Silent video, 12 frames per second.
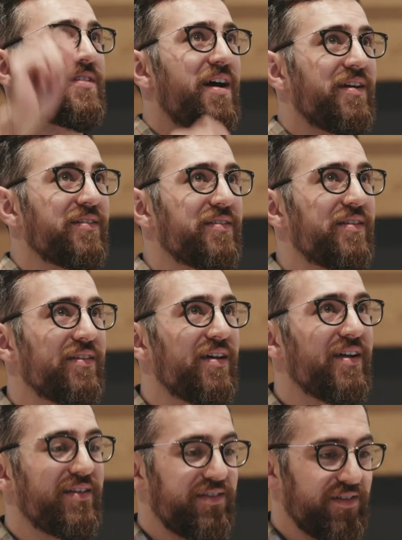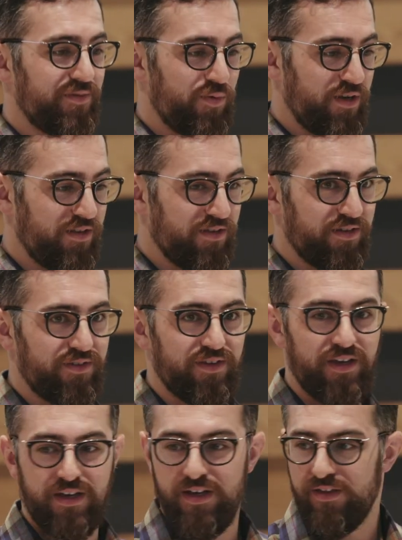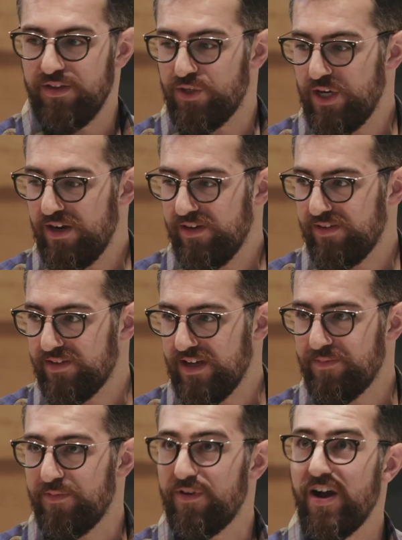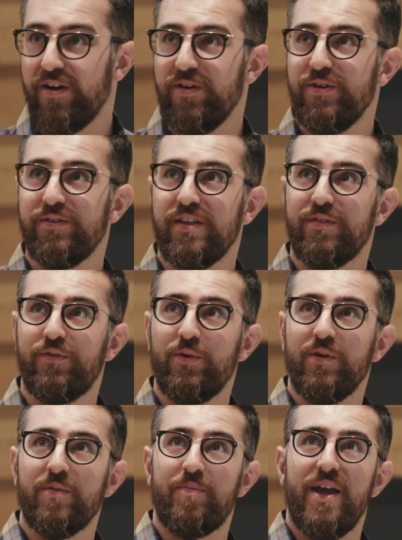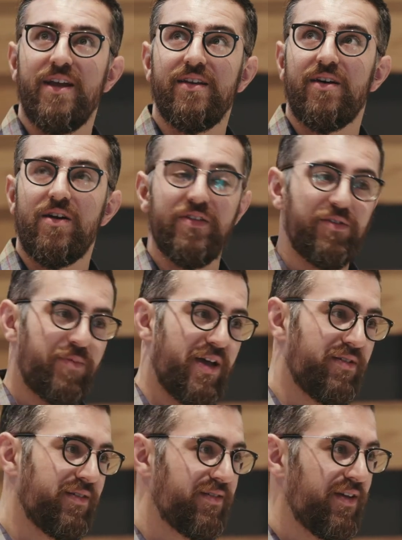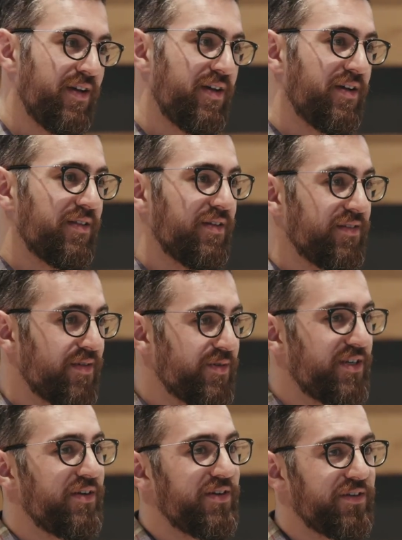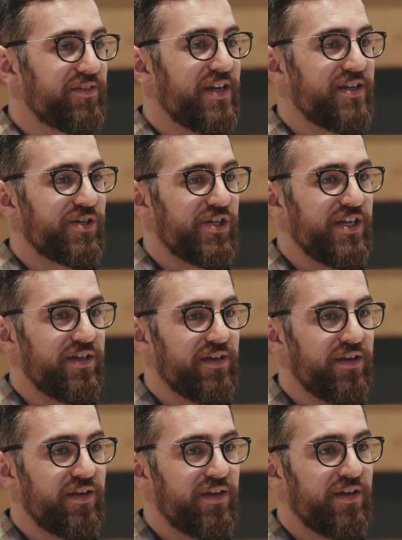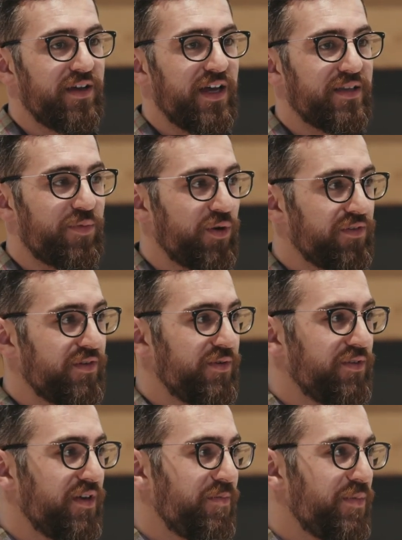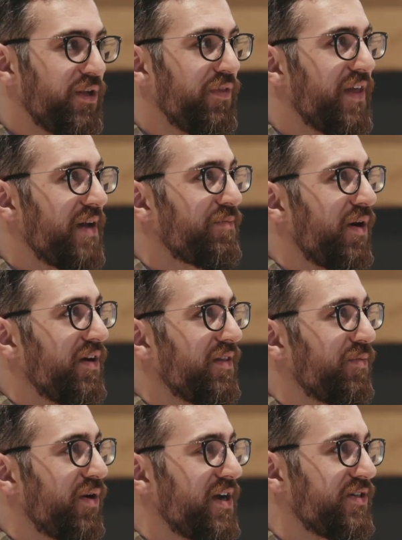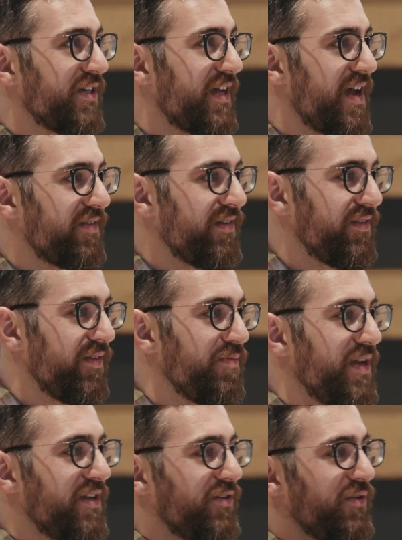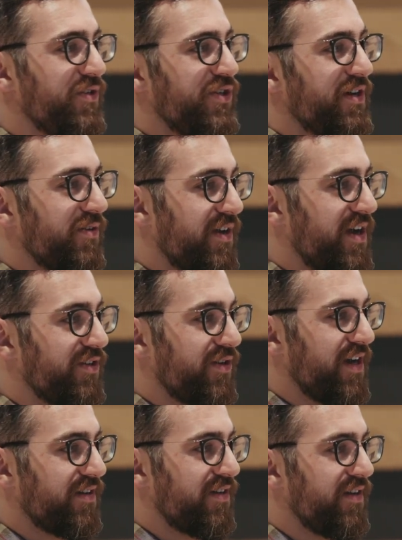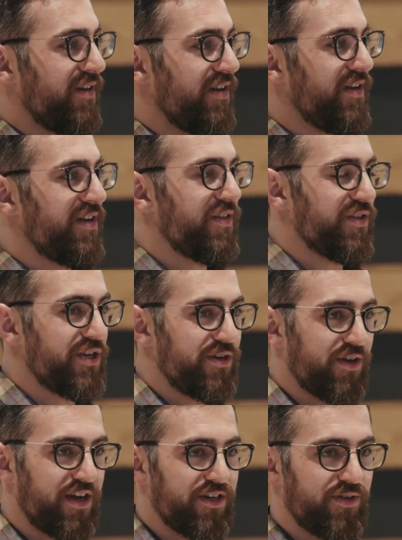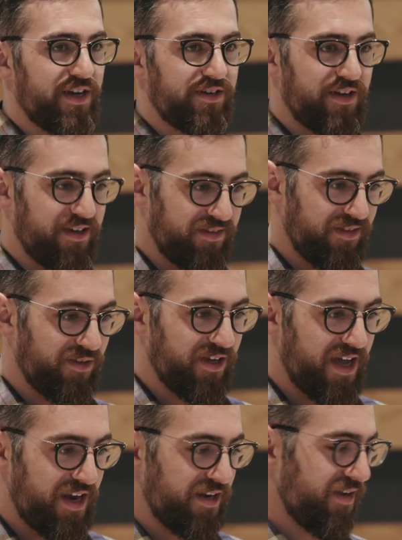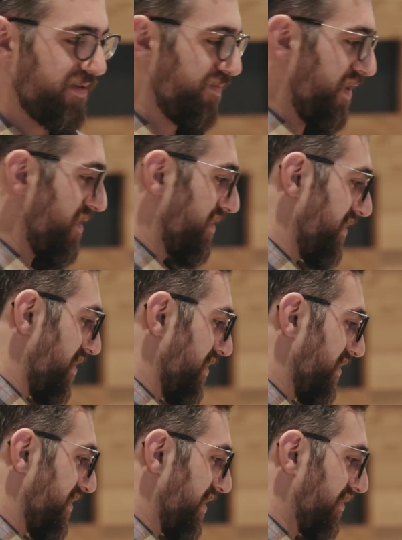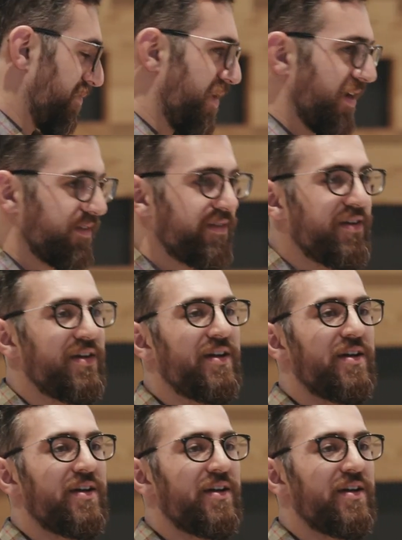the tiles, the lights, the sprinklers, the chairs, the type of concrete used on the floor, the paint, all these panels, there's a materials data sheet, and the person who's going to build that part of the project has to submit it to the general contractor. The general contractor has to look at it, compare it to the architect's specs,